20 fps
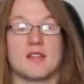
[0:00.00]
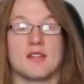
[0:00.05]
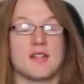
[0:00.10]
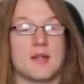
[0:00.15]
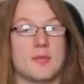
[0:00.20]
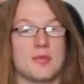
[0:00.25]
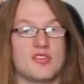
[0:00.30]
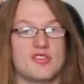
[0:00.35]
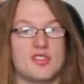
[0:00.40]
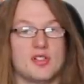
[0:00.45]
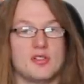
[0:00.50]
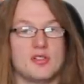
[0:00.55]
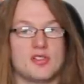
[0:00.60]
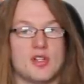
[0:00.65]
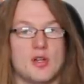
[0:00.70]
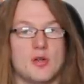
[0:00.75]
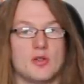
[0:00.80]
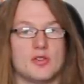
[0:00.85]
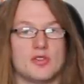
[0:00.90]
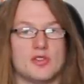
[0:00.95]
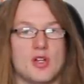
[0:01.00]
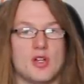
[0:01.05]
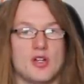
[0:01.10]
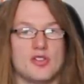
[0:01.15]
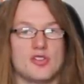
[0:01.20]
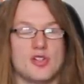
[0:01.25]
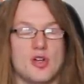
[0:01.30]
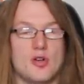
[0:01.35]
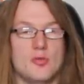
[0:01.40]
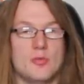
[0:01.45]
They were still told not
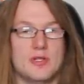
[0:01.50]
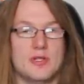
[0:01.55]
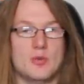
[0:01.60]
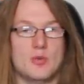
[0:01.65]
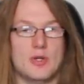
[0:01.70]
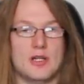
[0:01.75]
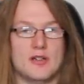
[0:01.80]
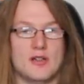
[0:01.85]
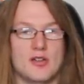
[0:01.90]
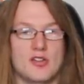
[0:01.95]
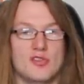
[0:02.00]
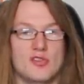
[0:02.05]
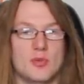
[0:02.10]
to open the windows,